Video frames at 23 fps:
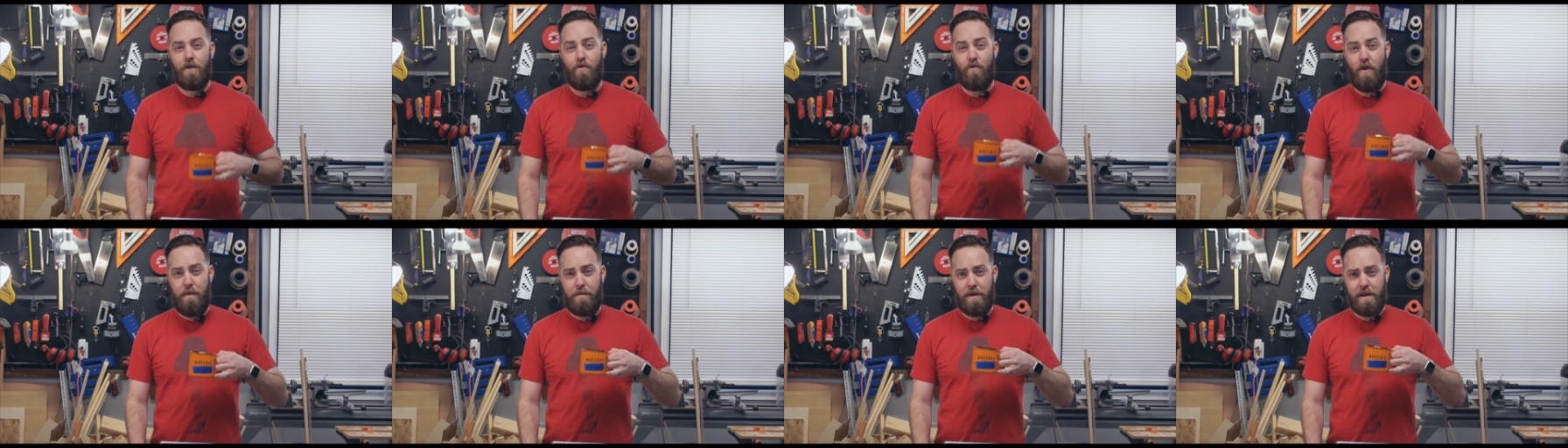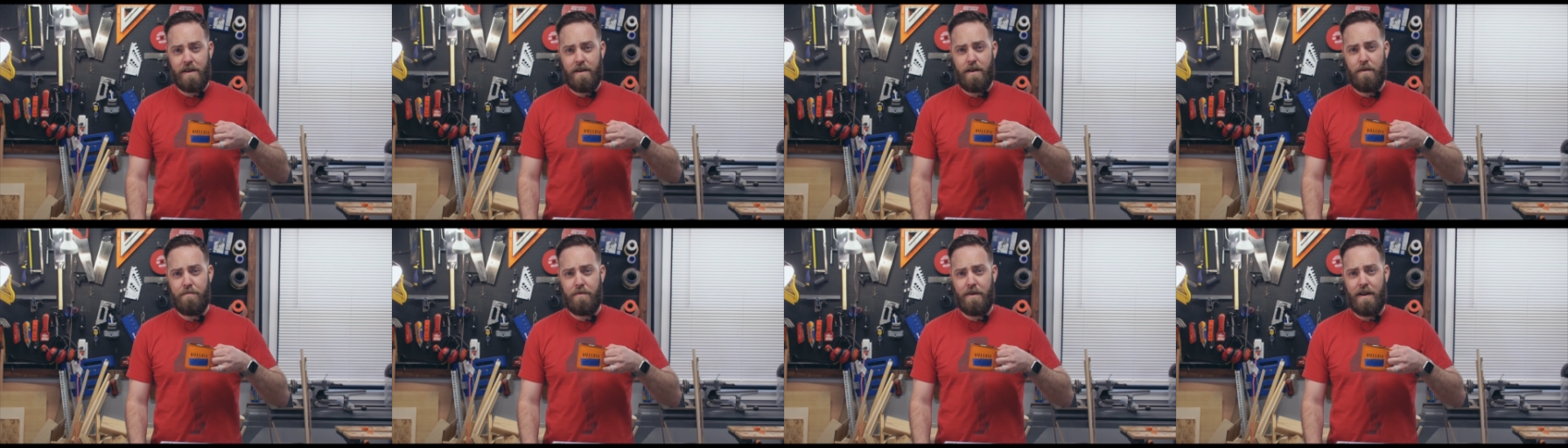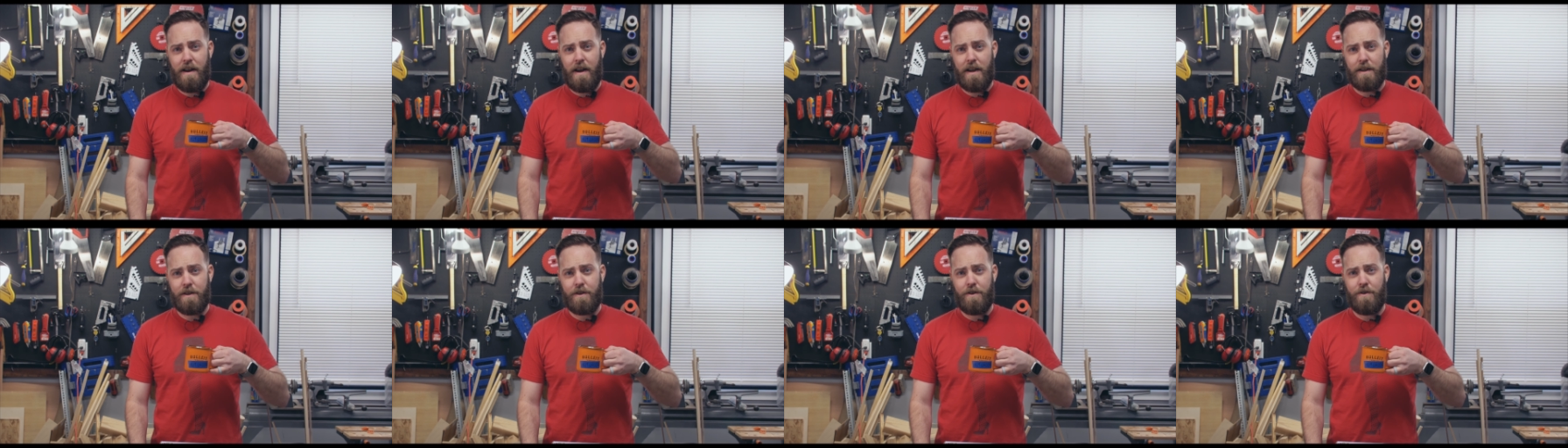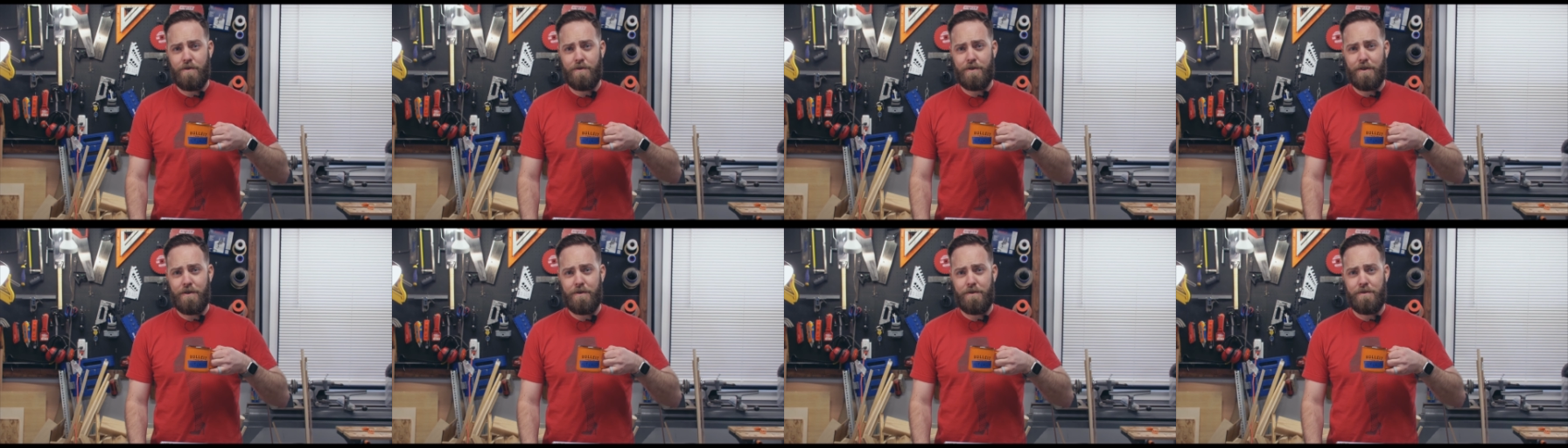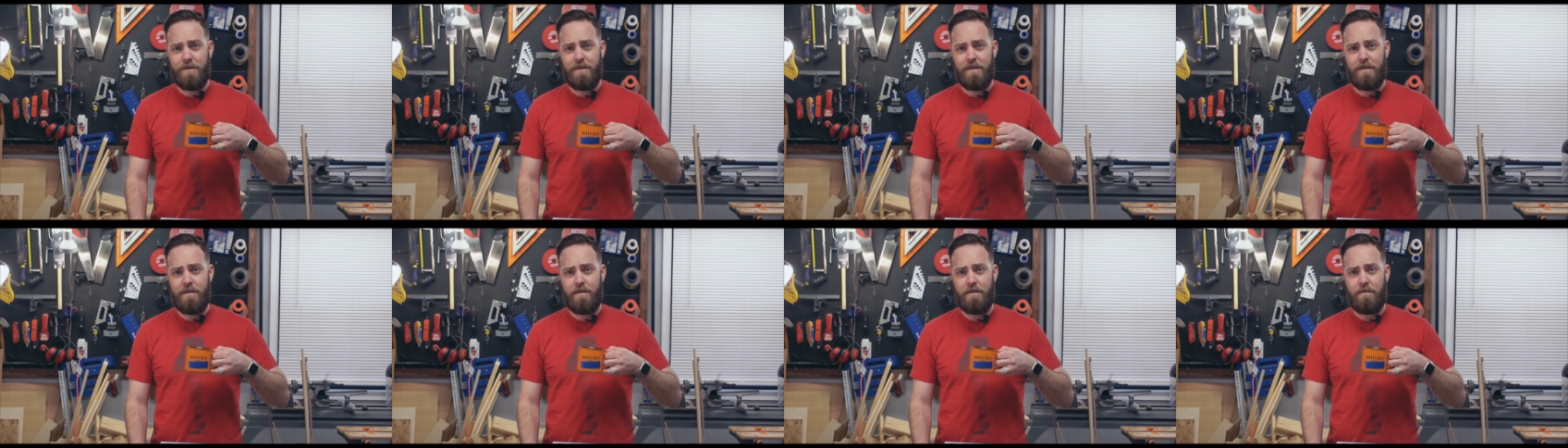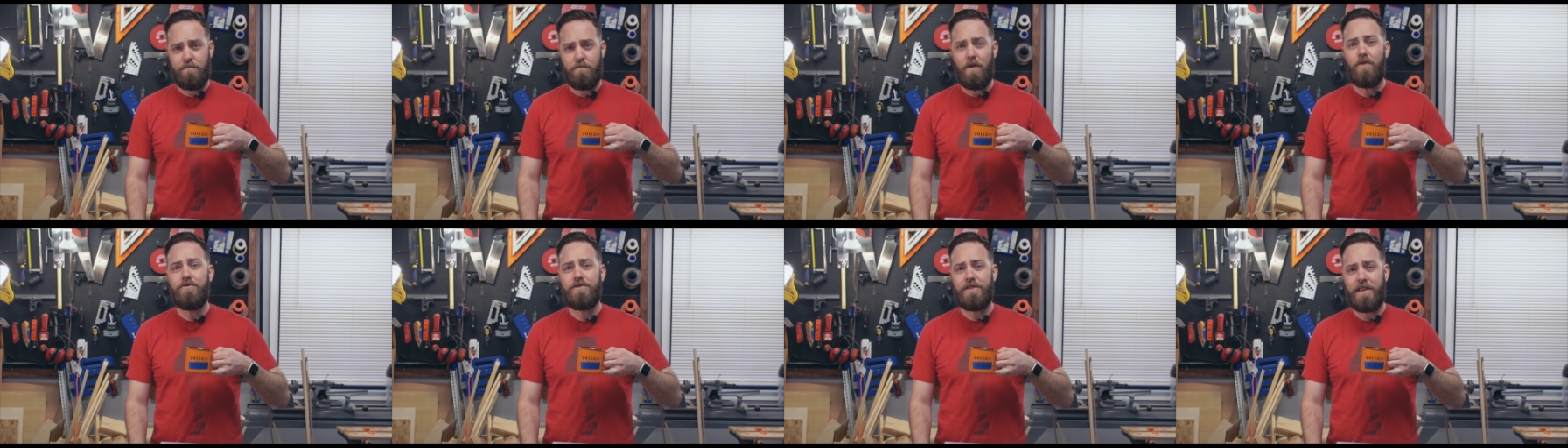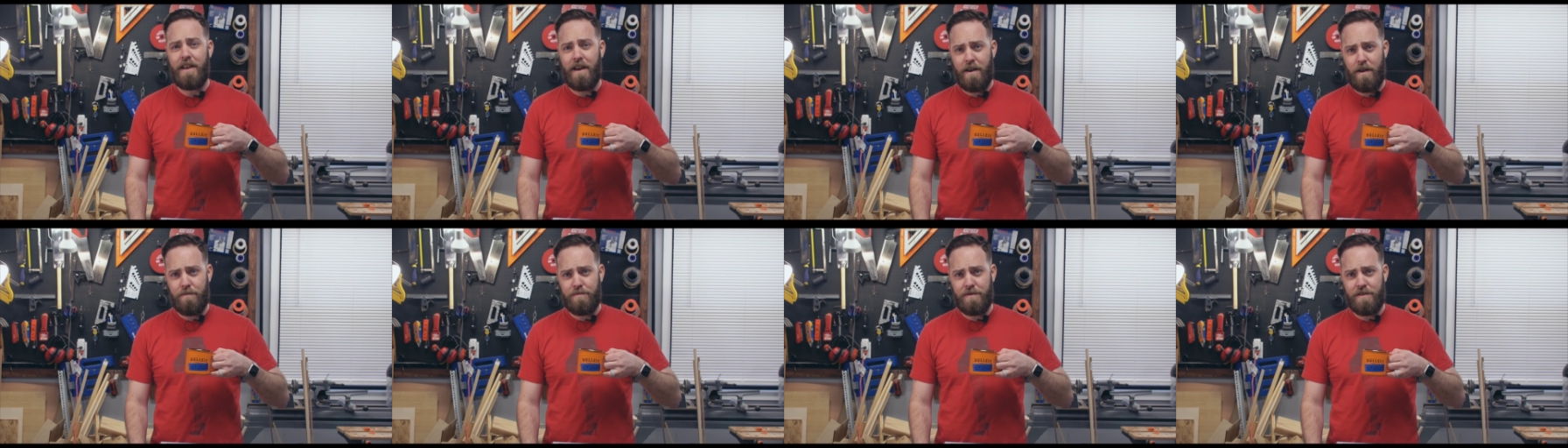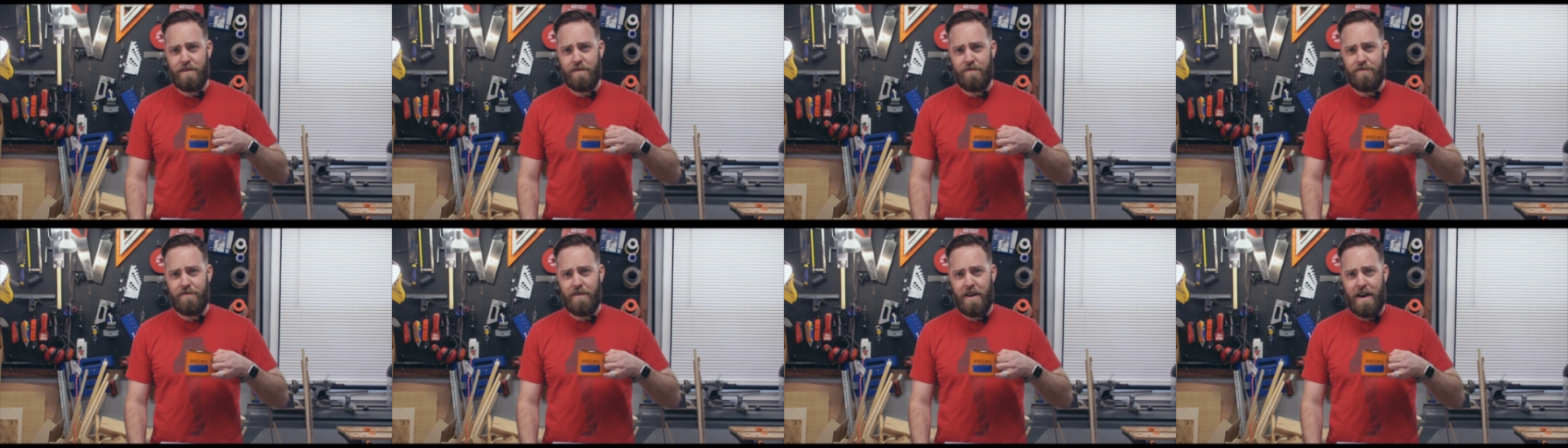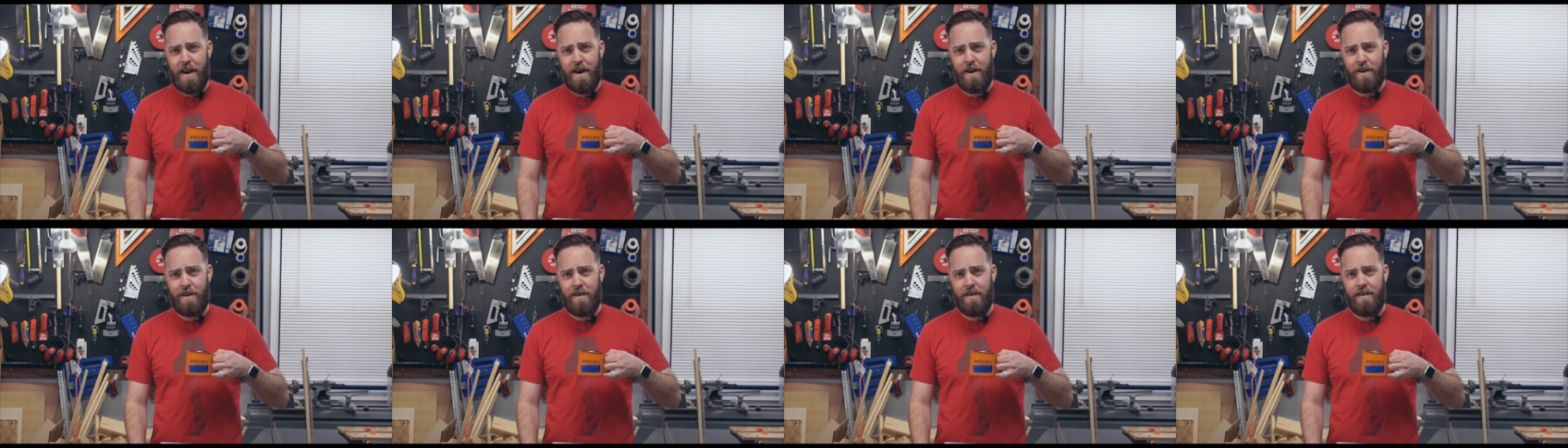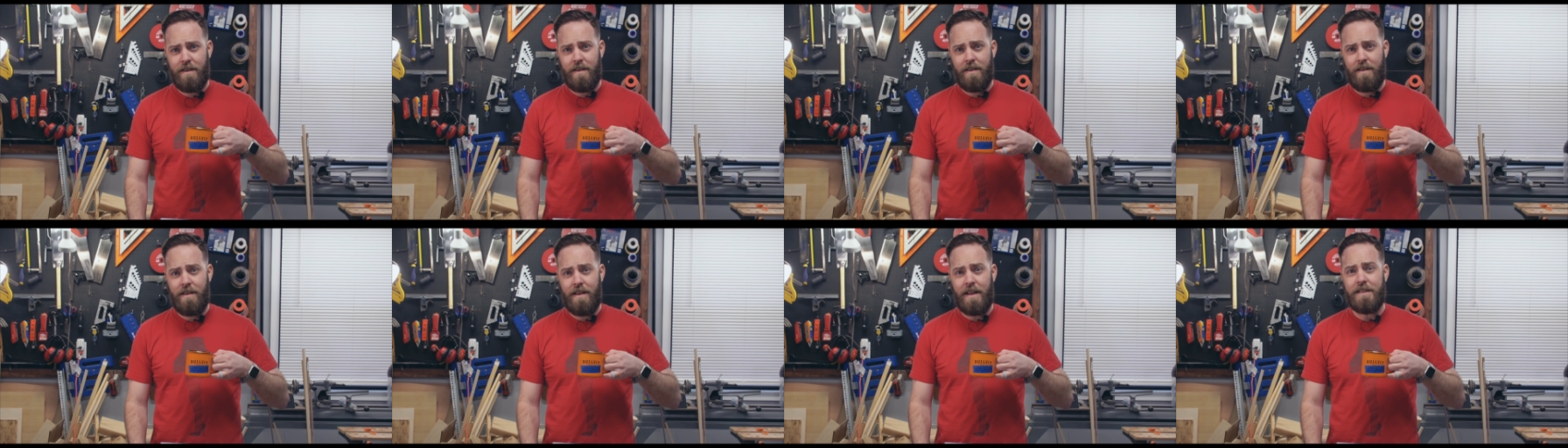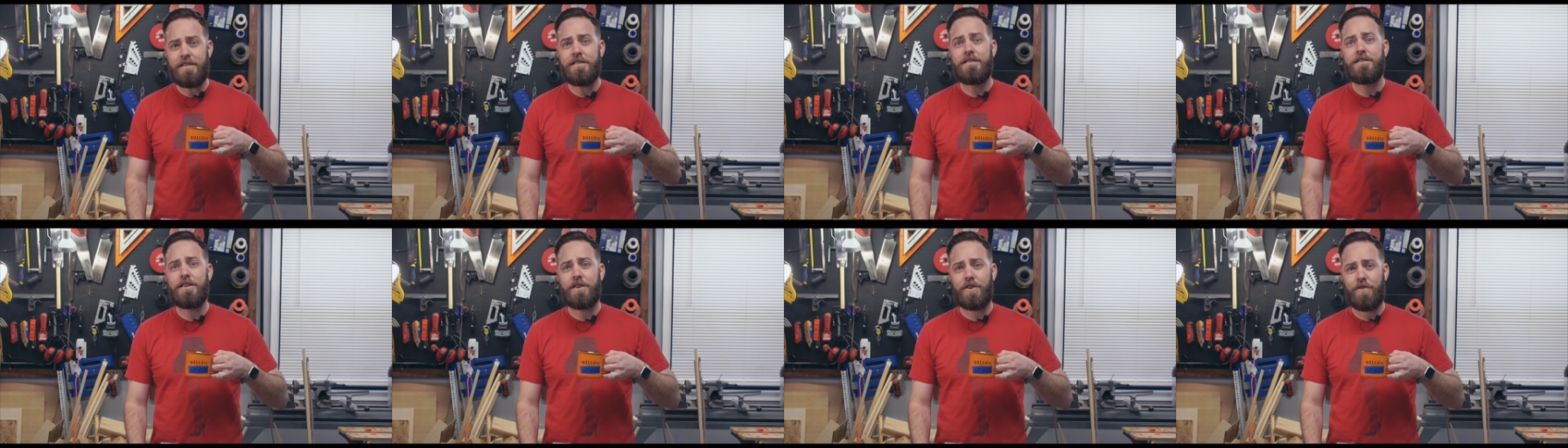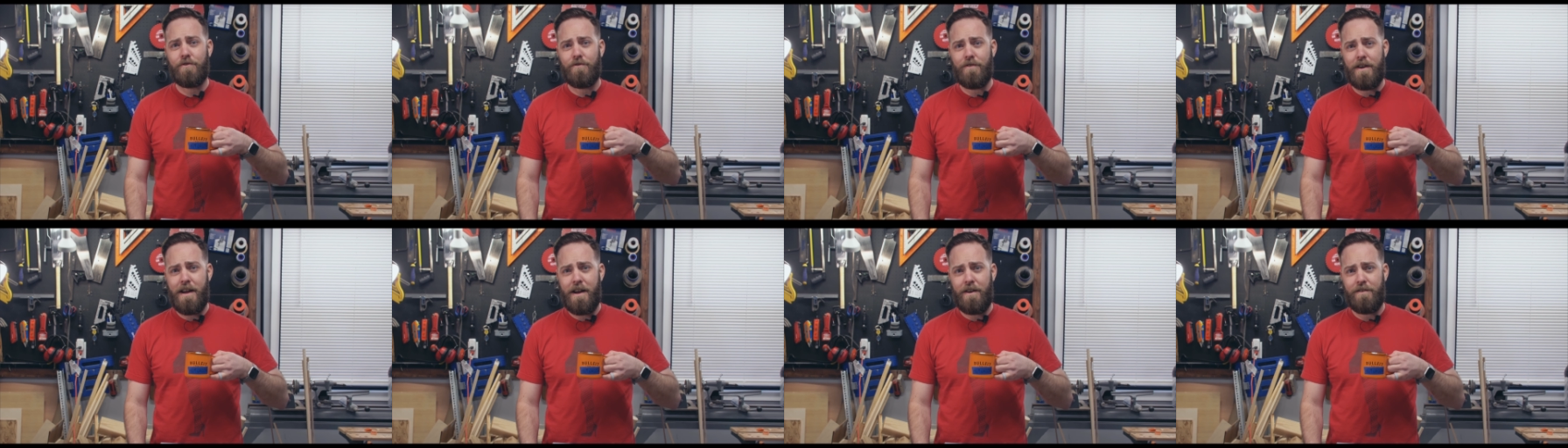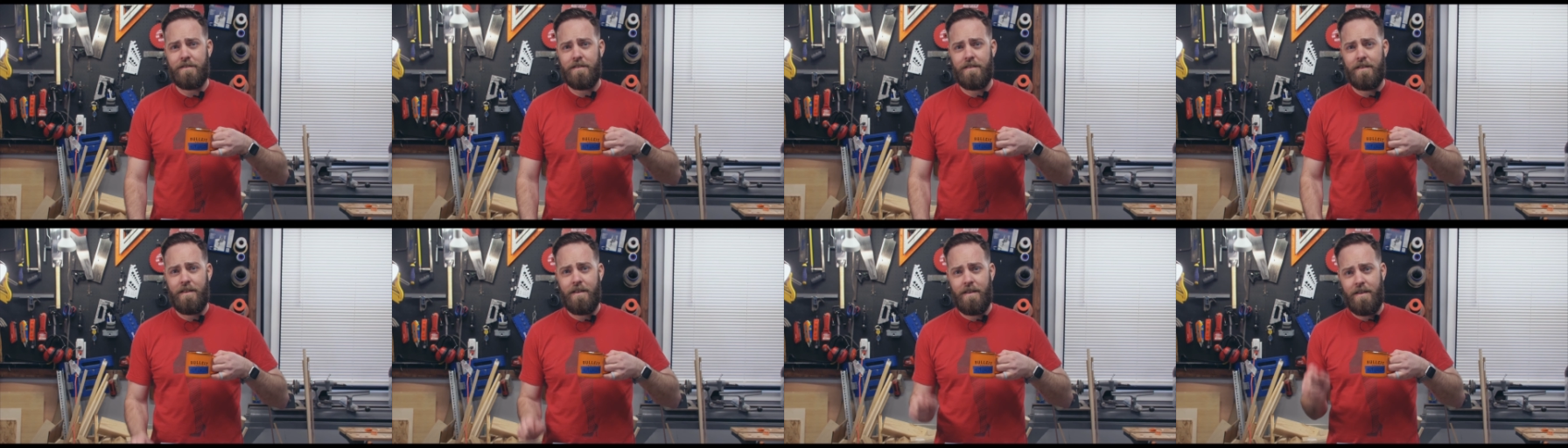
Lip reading: Grab a cup of hot cocoa, mosey on up to the fire, and stick around.